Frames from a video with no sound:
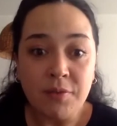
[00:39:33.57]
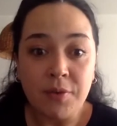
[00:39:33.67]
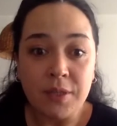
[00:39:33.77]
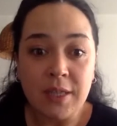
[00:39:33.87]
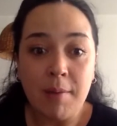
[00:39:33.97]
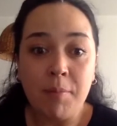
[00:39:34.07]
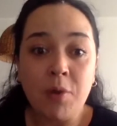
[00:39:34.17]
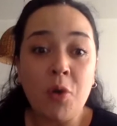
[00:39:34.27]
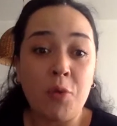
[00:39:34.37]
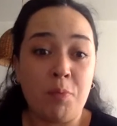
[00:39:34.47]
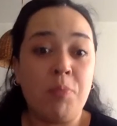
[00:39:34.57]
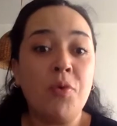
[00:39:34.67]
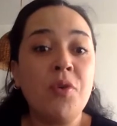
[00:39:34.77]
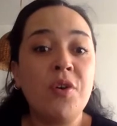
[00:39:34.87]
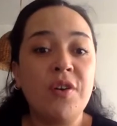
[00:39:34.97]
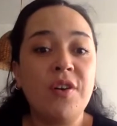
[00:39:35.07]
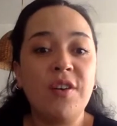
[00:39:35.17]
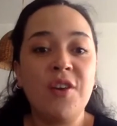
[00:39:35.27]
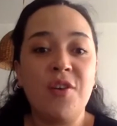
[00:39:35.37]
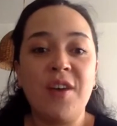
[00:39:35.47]
for example, or punk
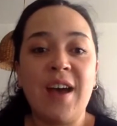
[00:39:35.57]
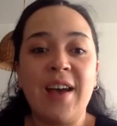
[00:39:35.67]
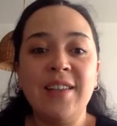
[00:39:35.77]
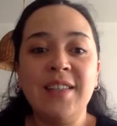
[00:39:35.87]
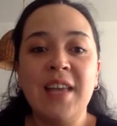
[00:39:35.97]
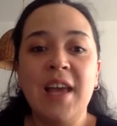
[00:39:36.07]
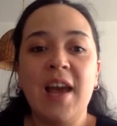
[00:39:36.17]
young guys,